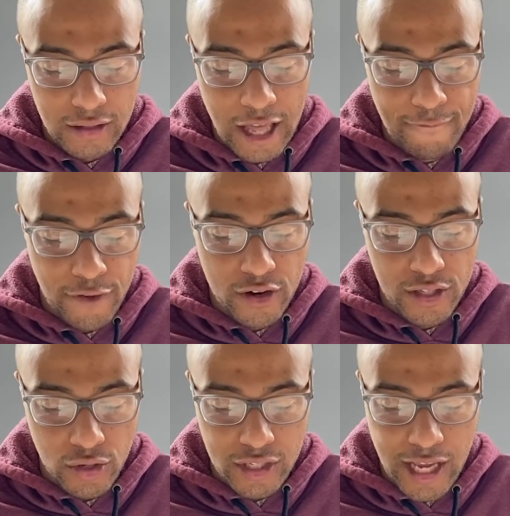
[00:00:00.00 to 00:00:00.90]
Let Fern
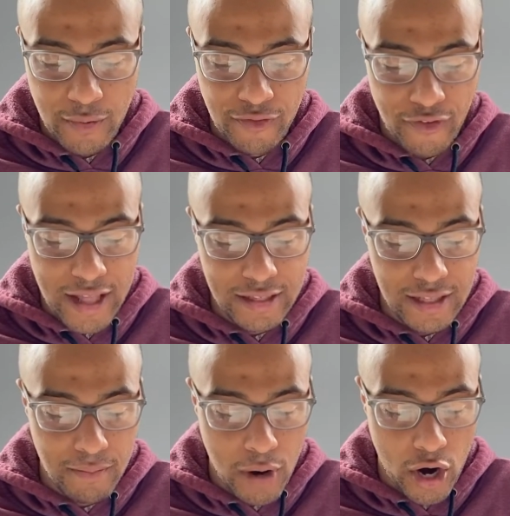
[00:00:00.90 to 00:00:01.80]
associate with friends
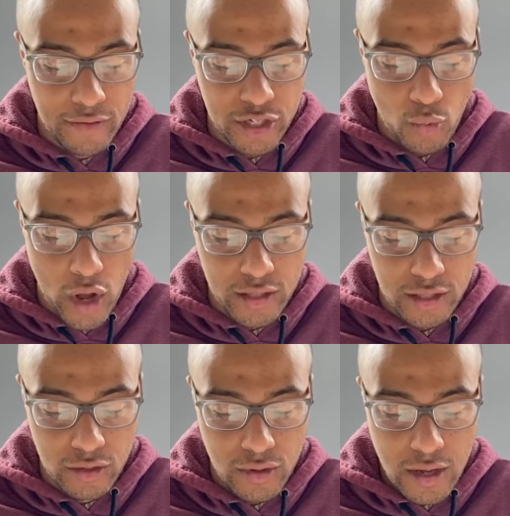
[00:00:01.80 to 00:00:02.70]
in the barn if she wants
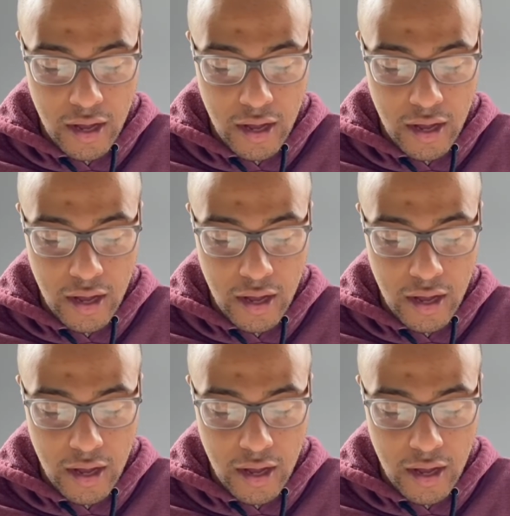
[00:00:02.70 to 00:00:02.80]
to.